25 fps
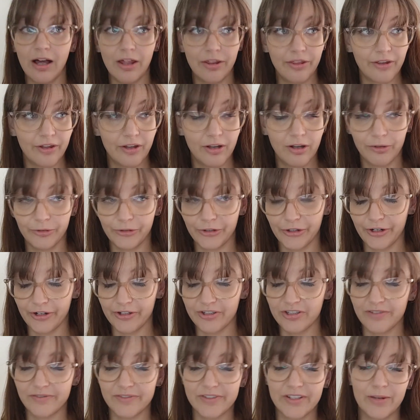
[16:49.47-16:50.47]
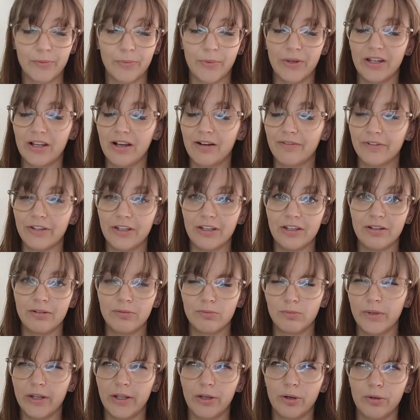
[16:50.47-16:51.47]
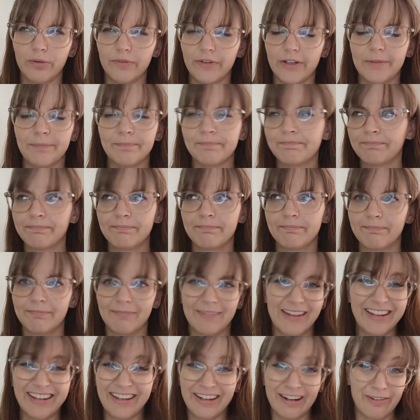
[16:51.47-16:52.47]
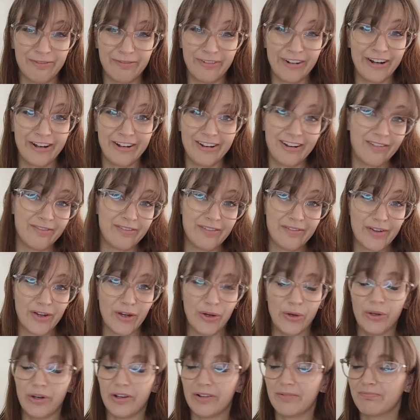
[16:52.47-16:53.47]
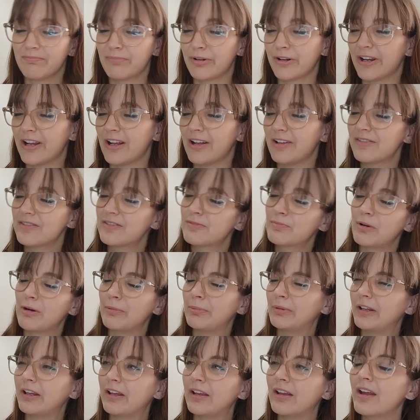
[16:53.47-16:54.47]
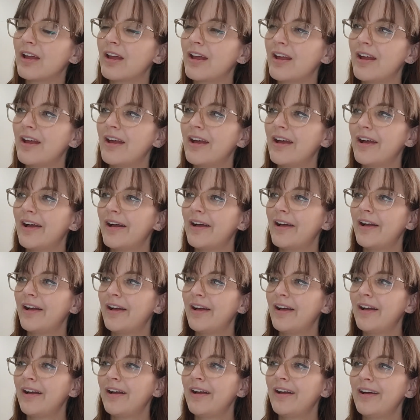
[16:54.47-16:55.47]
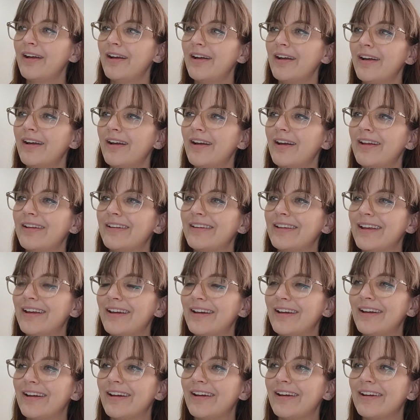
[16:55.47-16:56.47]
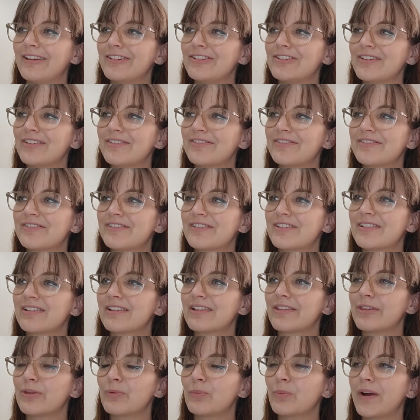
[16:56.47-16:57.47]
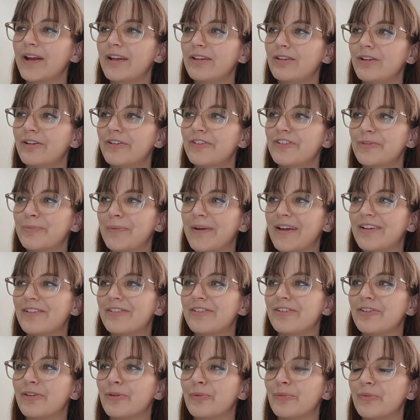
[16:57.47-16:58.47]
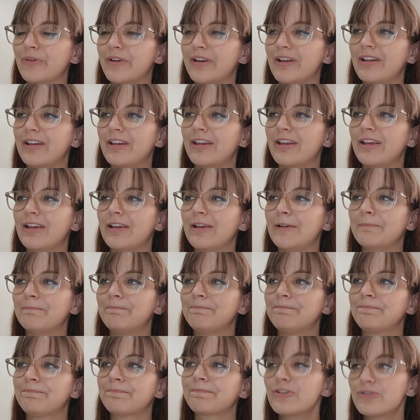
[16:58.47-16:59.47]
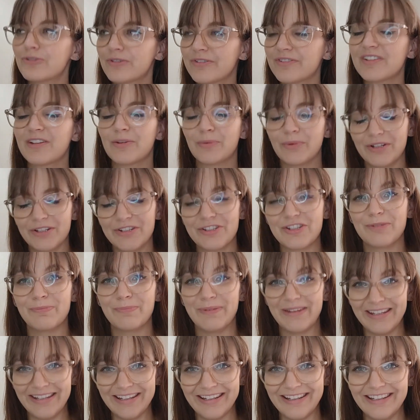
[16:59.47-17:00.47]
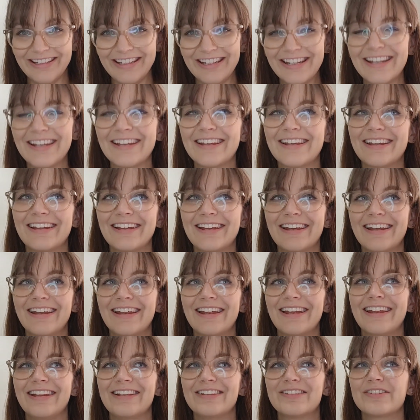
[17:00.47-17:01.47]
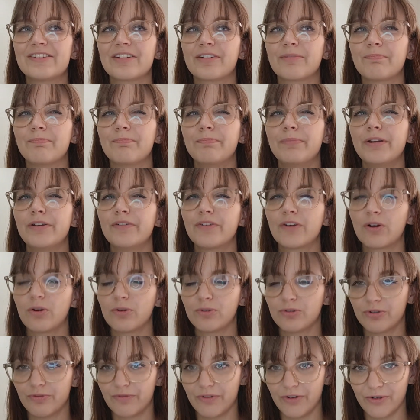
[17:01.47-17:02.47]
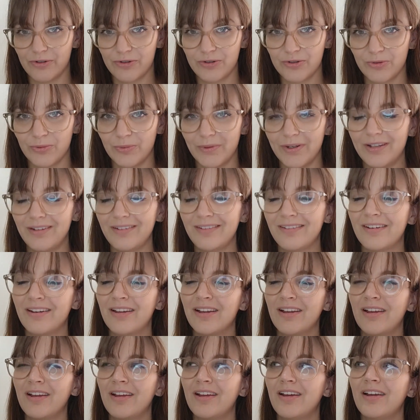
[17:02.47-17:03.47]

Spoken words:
other alternatives like Wegovy. Again, I've read it, I've never heard it pronounced properly. And the weight loss space is a really interesting one to be in. It's a bit of a controversial one.